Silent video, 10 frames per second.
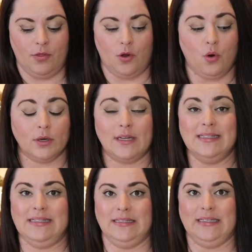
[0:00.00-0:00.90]
the cord
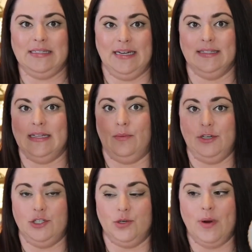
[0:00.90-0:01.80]
concealing stands that
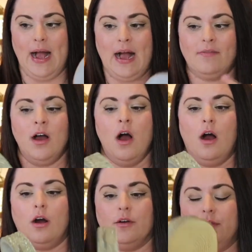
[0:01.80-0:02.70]
we do have
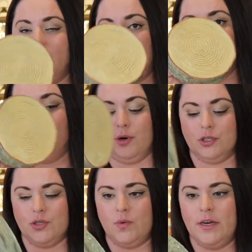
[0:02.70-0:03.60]
are the
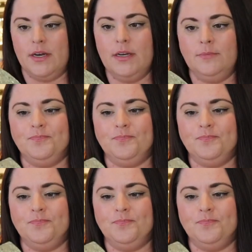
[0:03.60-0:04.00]
Birchwood.